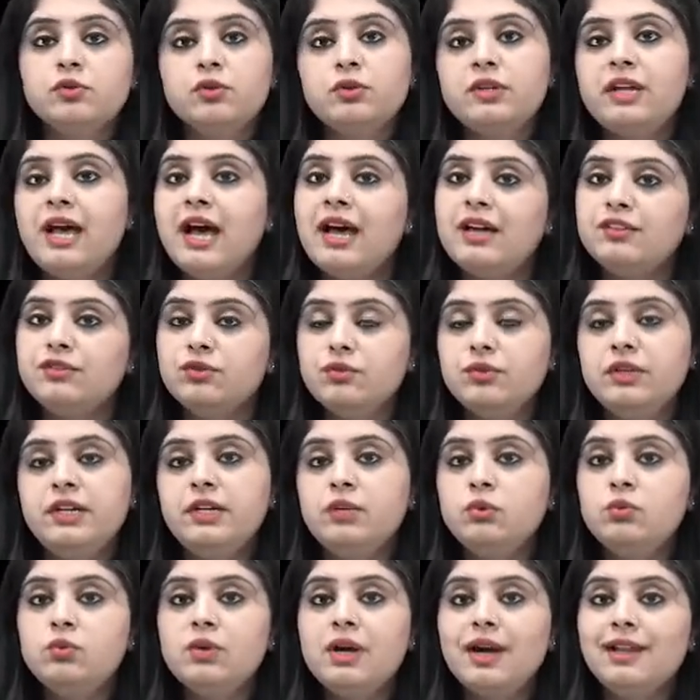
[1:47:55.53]
so it has
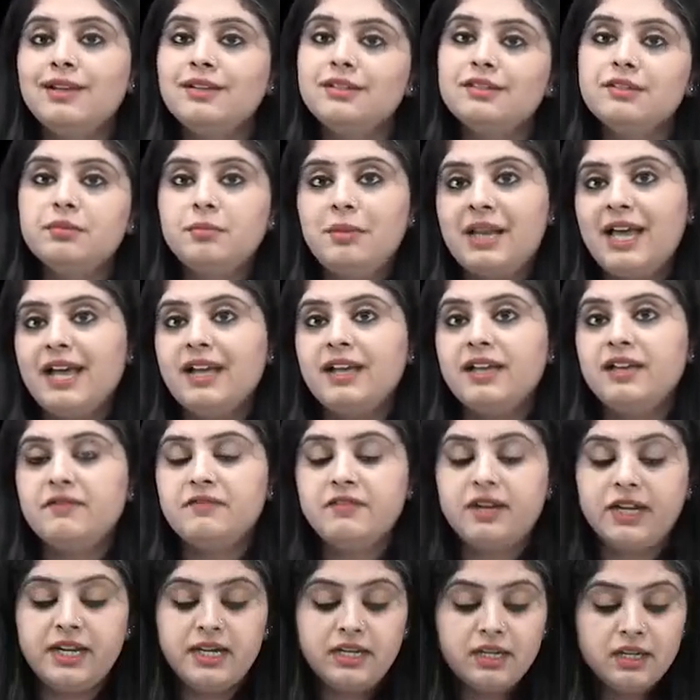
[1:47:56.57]
only 2 colors, black
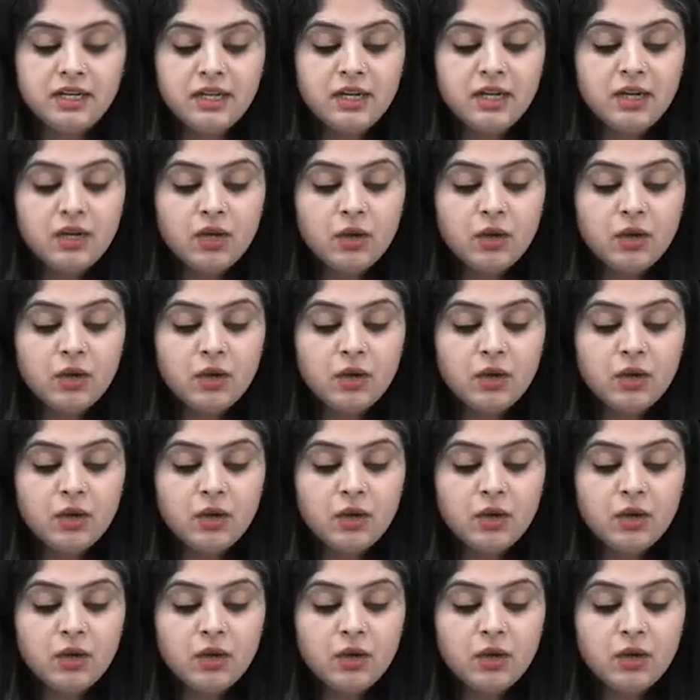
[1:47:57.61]
and white.